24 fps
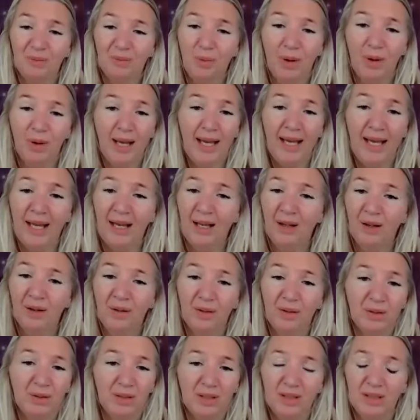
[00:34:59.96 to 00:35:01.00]
Um,
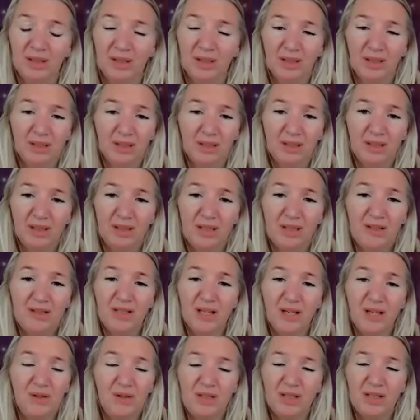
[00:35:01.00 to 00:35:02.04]
wow.
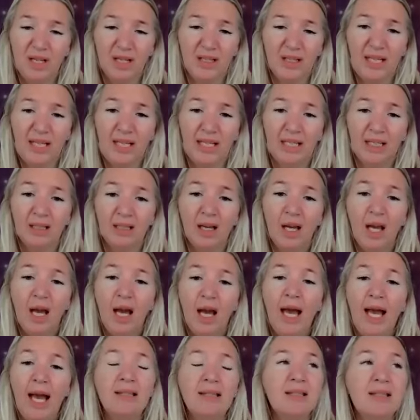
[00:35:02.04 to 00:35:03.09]
So stunning.
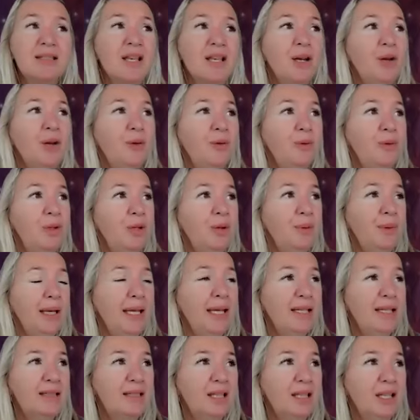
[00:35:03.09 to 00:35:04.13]
And so,
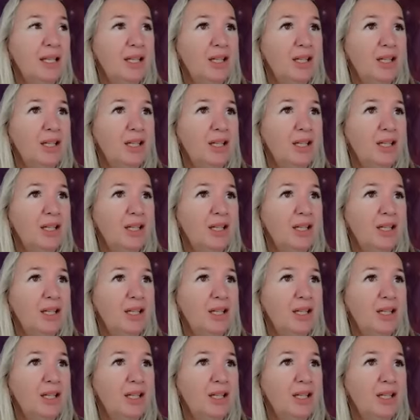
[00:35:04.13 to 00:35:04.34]
Louise,